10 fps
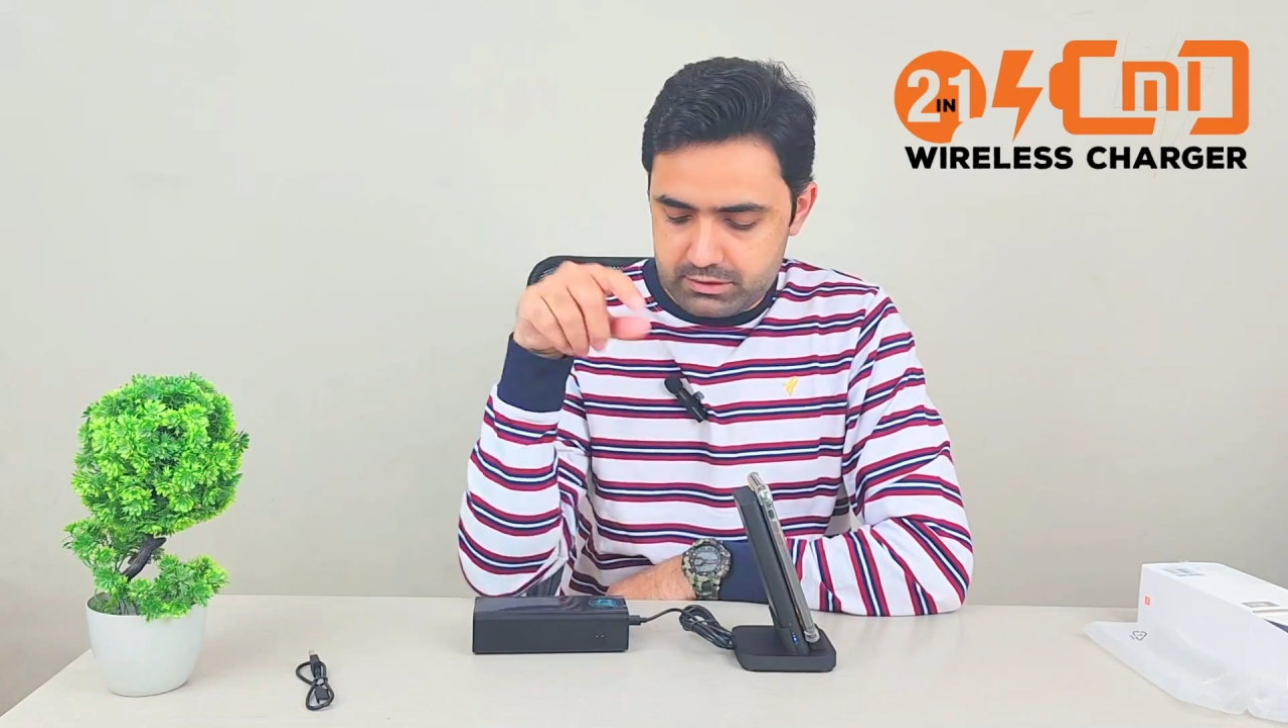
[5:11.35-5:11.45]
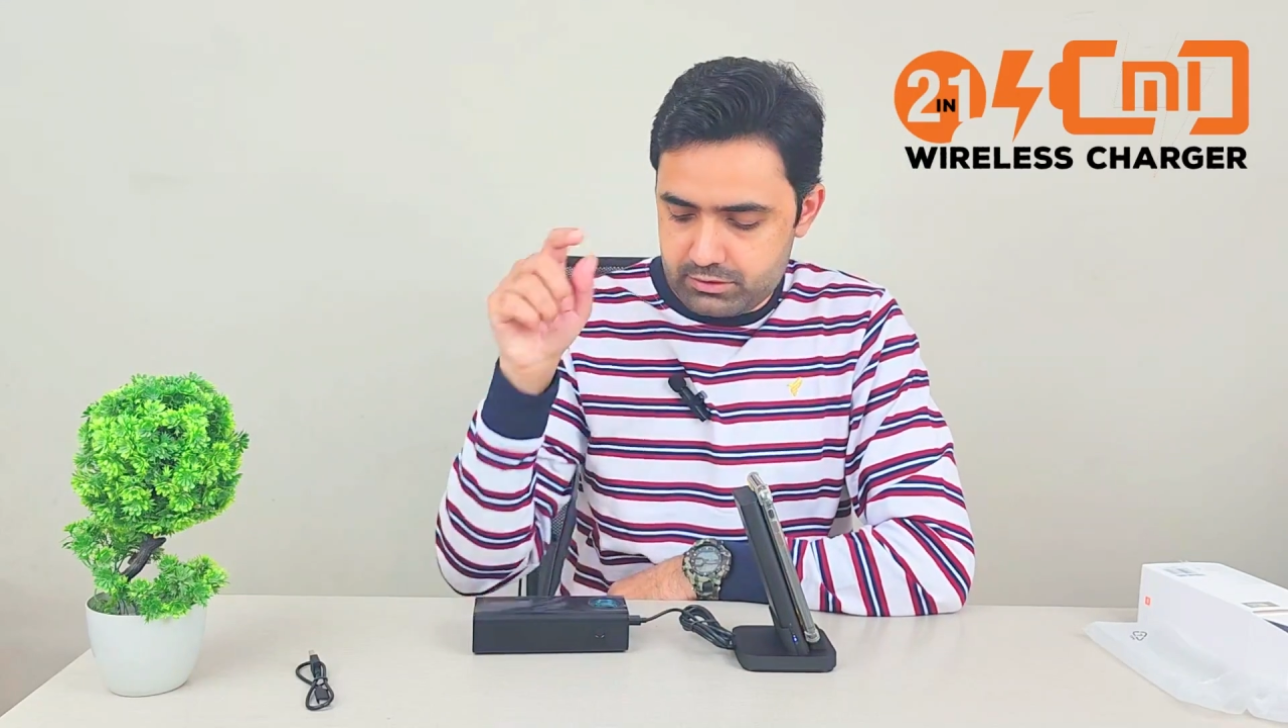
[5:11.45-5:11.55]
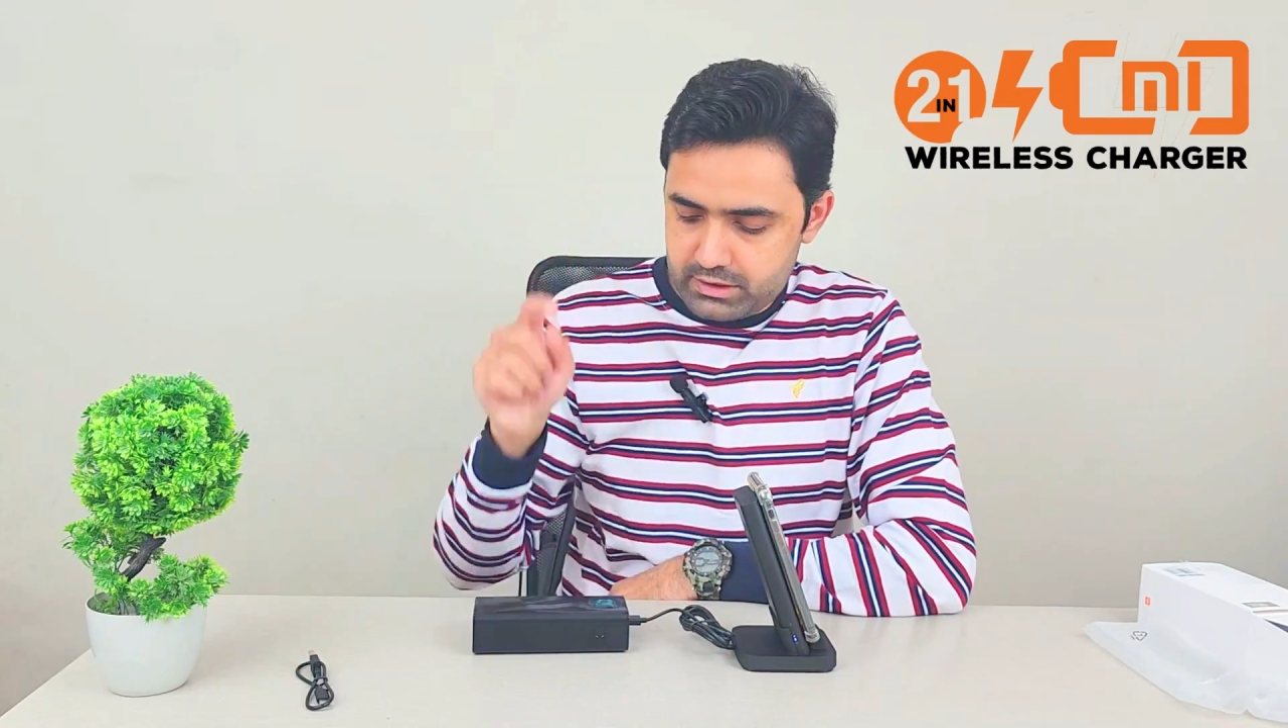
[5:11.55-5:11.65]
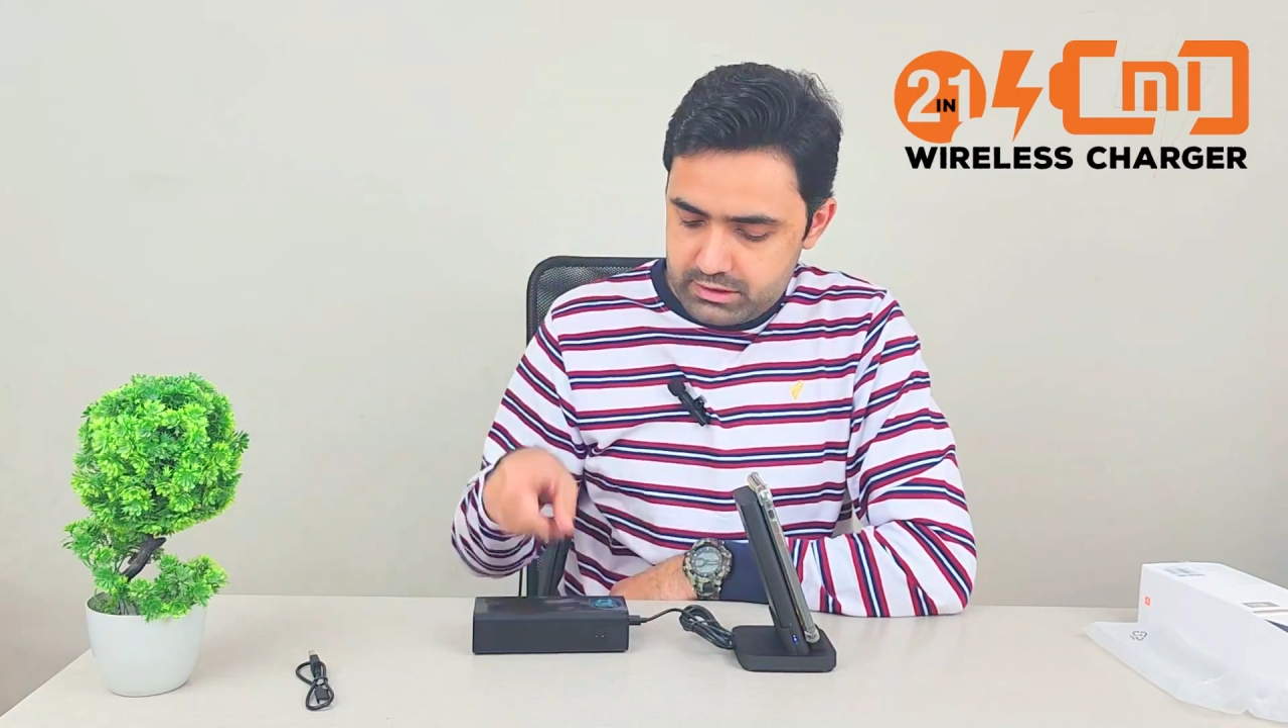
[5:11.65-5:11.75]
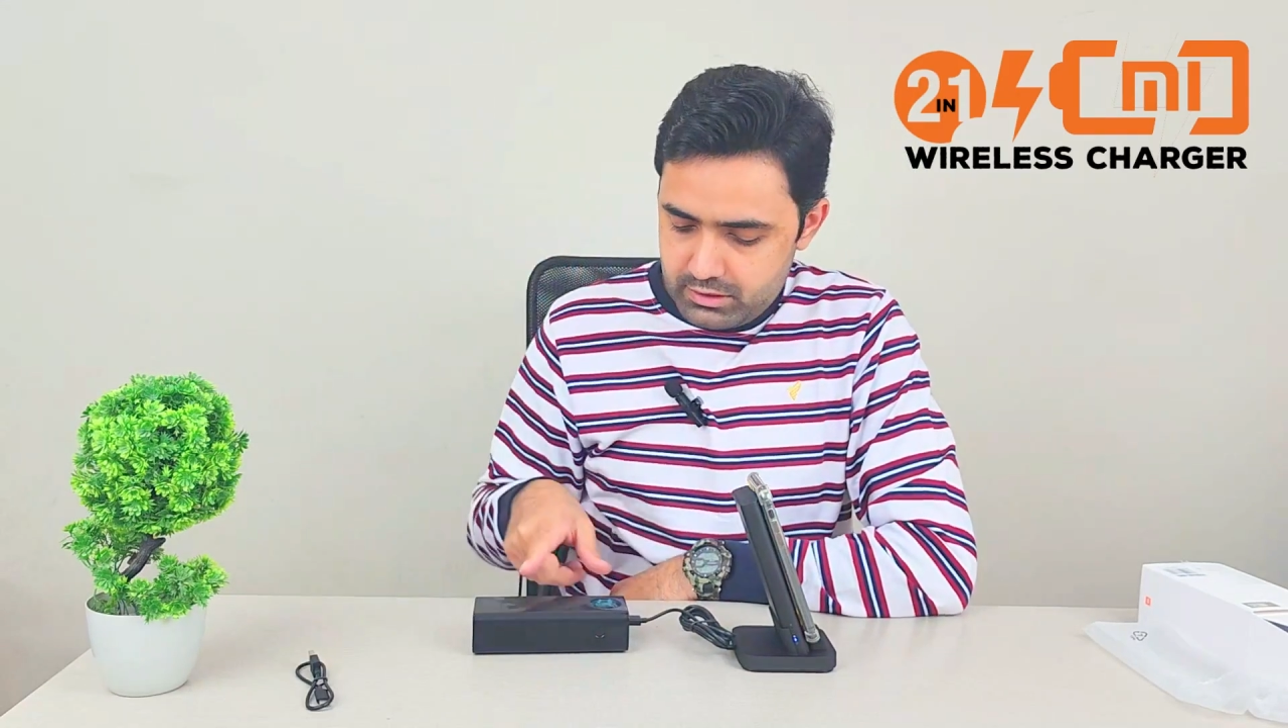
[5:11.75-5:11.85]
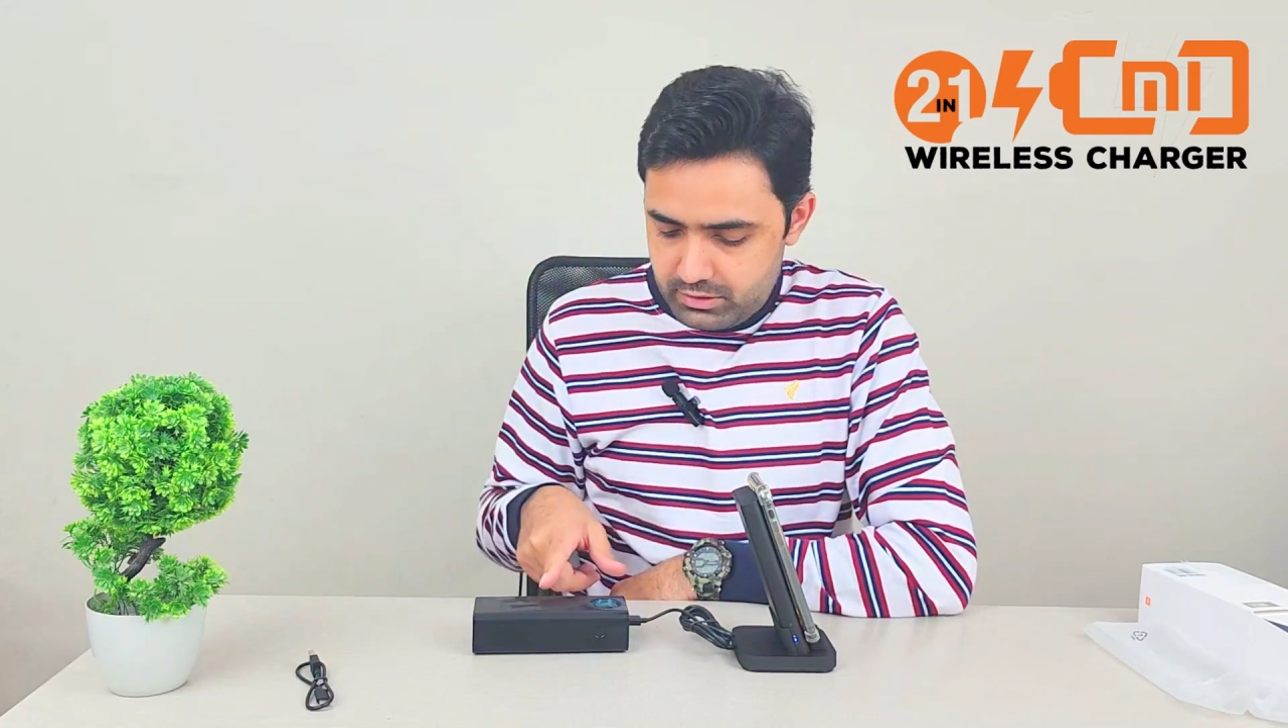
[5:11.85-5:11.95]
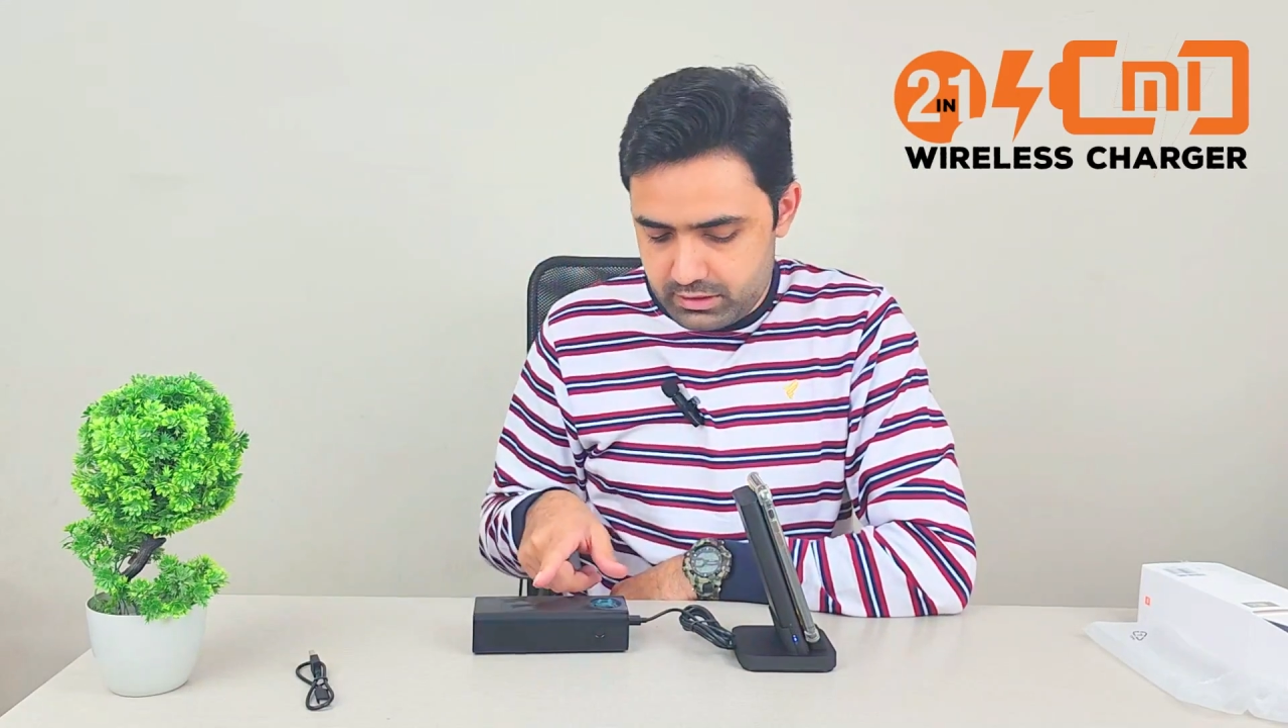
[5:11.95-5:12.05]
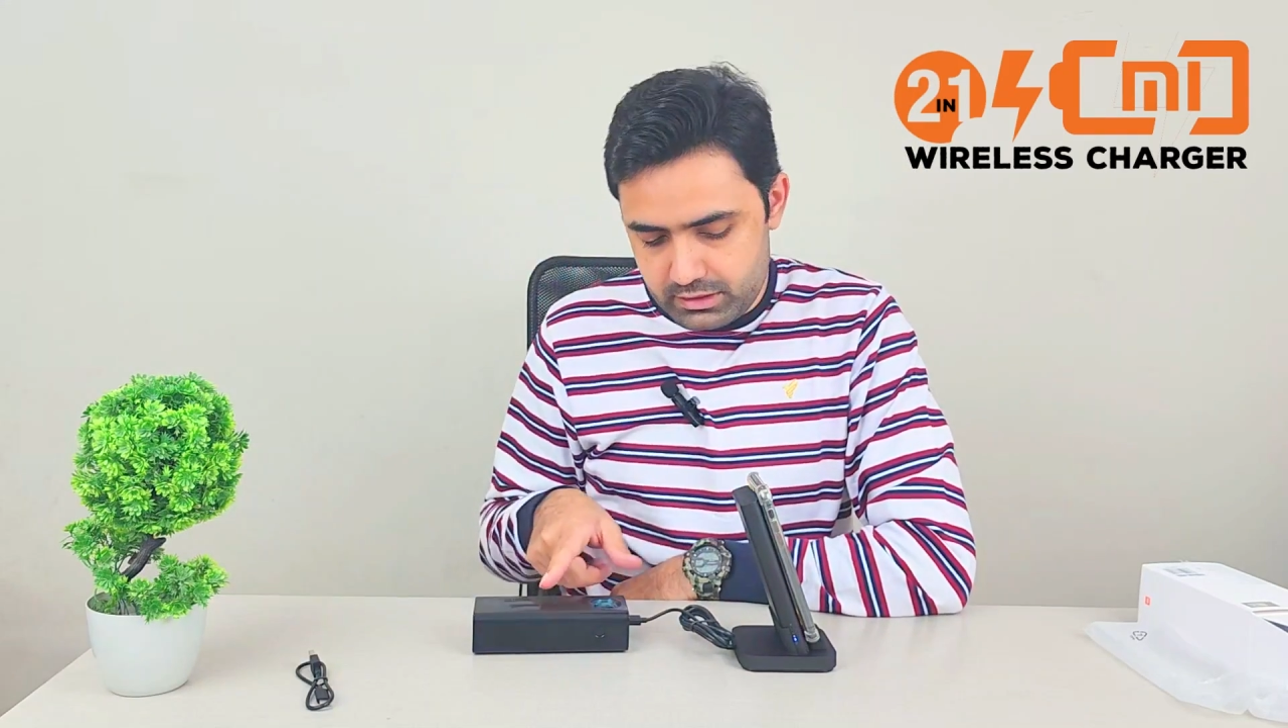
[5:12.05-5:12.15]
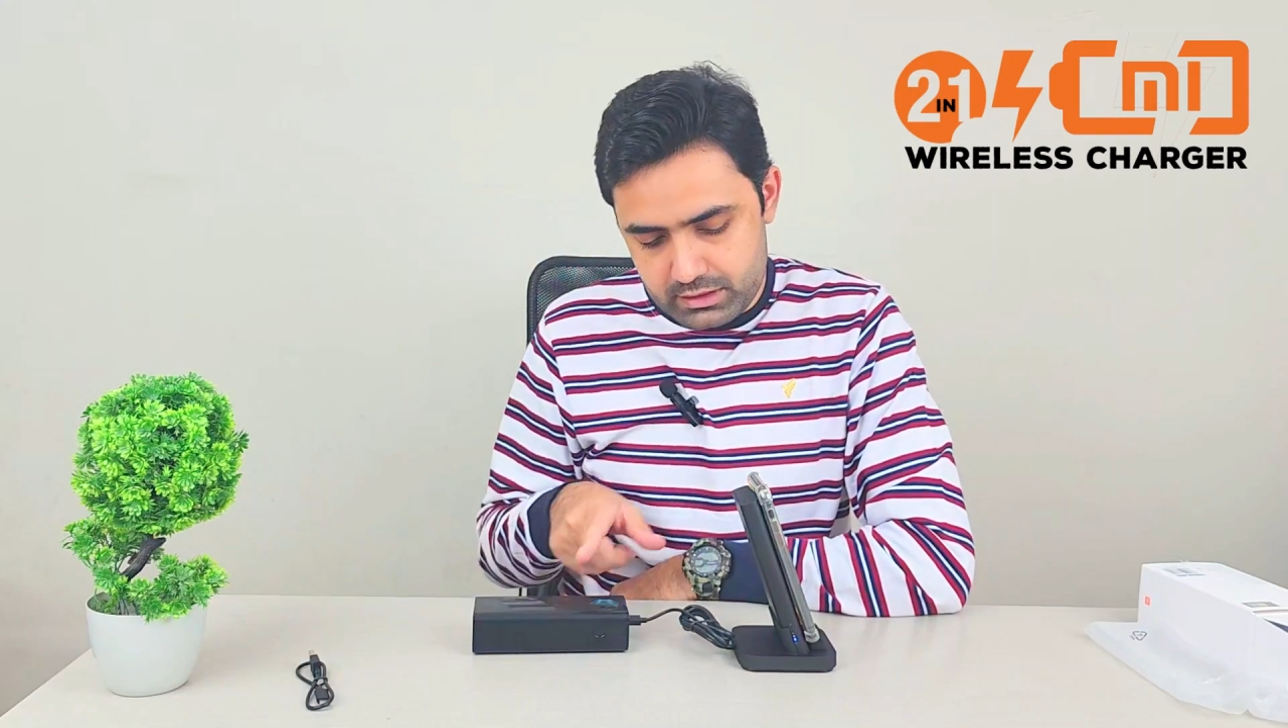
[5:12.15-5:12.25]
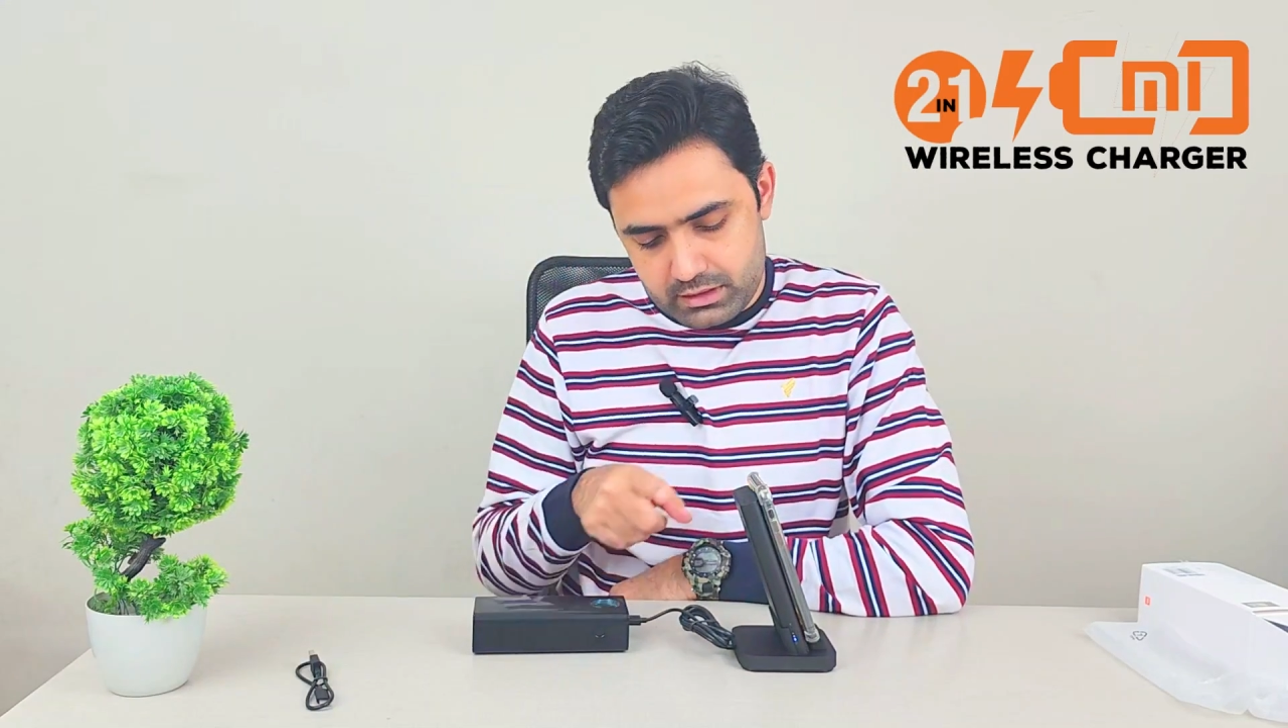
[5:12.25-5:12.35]
So right now
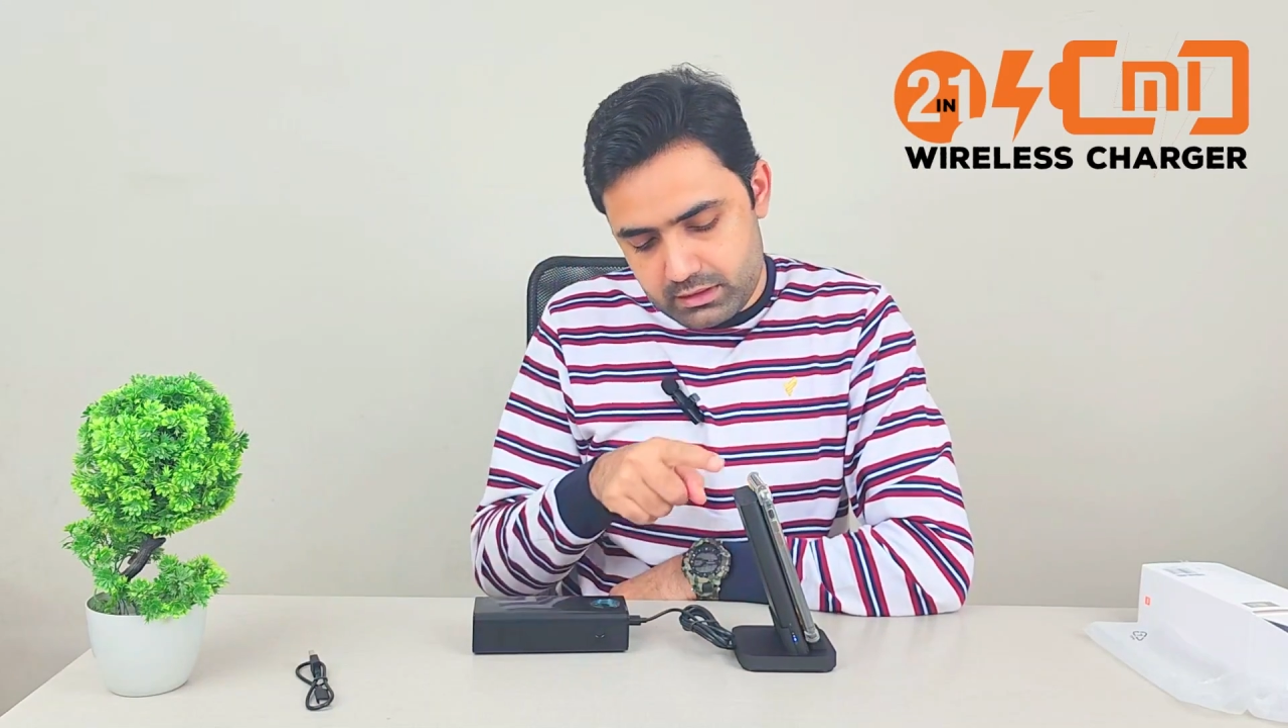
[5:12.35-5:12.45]
it